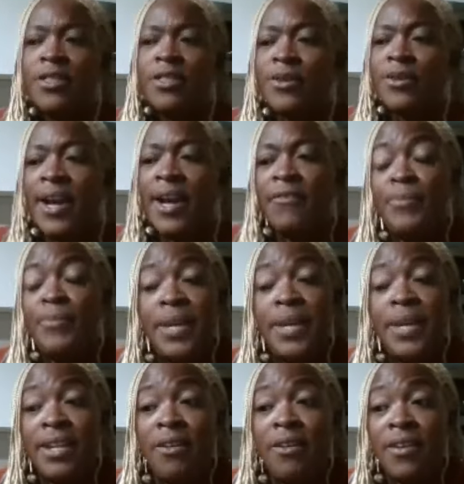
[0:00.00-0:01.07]
There have
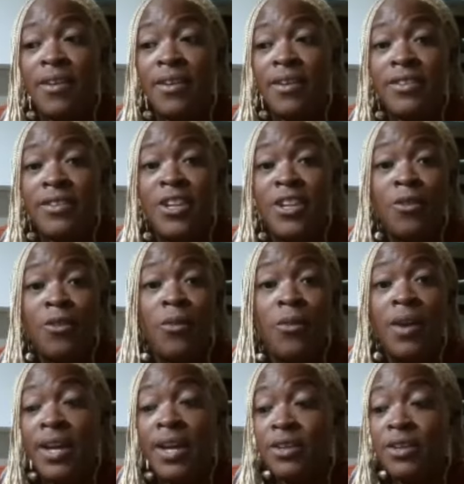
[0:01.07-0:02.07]
been, you know,